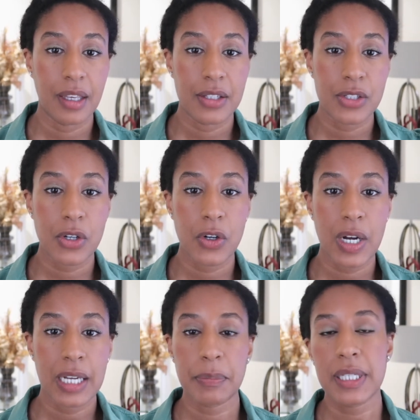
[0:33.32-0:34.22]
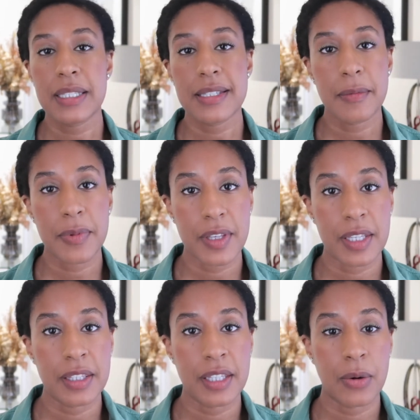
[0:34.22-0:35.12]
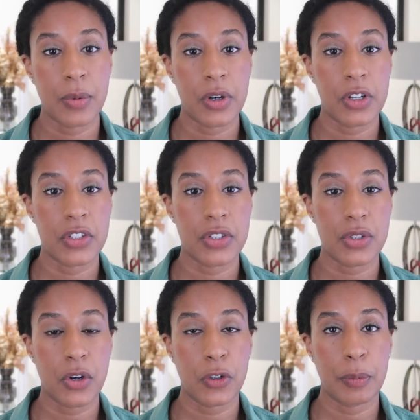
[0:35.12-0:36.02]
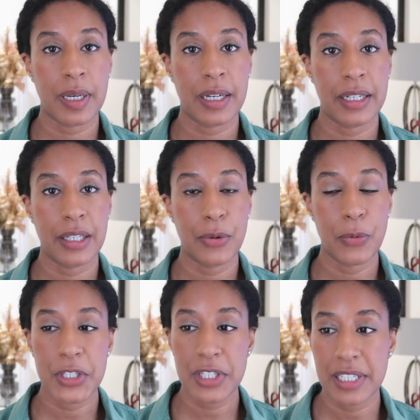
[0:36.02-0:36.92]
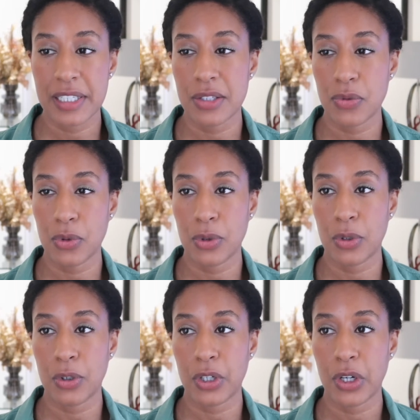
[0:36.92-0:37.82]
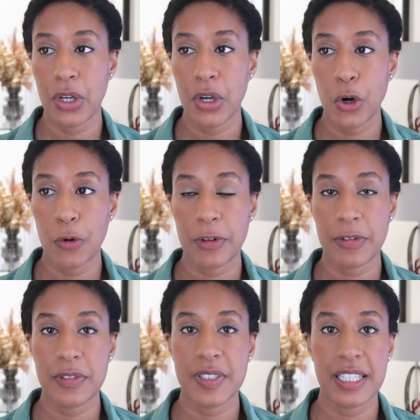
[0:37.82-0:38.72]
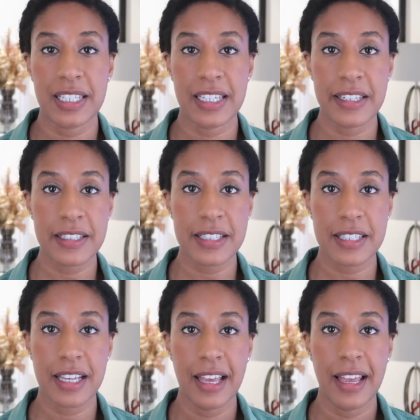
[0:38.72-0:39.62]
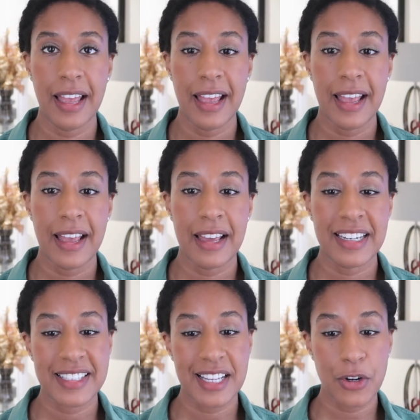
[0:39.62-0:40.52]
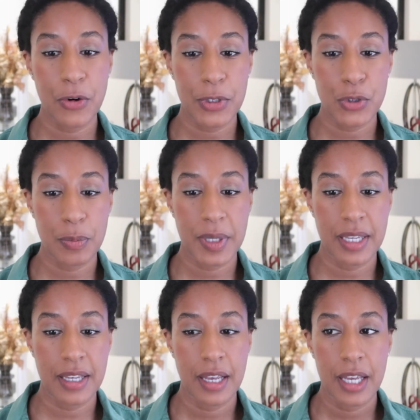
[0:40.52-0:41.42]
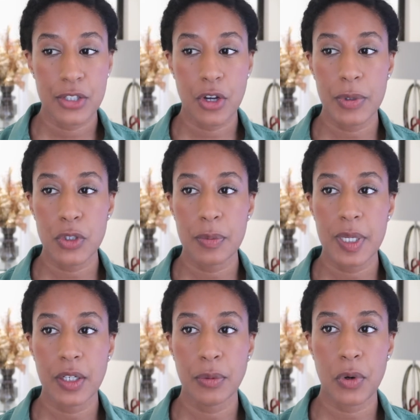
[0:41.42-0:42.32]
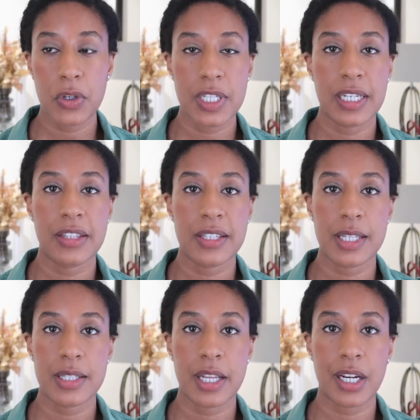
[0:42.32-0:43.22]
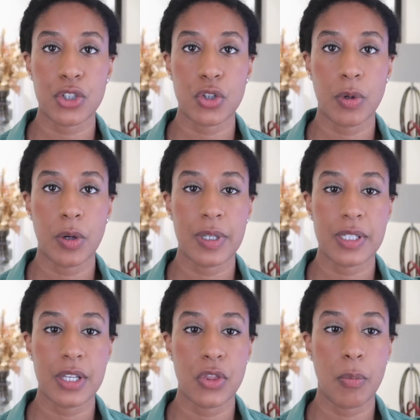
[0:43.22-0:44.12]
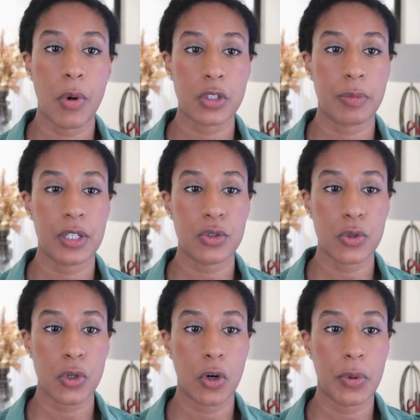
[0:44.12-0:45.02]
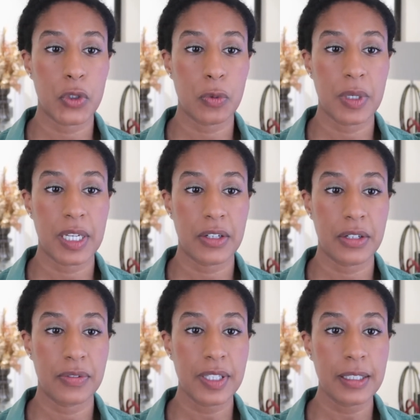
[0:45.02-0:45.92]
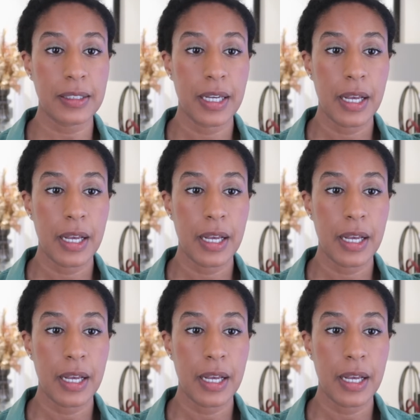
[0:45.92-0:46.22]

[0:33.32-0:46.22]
So I picked something that was on my wish list for over 15 years. And it's not going to be, it's going to be an unboxing in the sense that I show you what's in the box, but it's also going to be a reveal